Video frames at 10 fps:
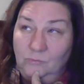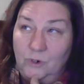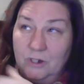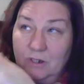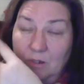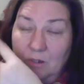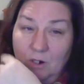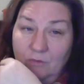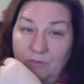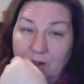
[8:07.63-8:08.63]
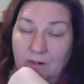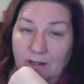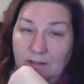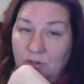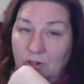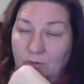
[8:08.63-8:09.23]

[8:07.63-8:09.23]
whereas the one over here has a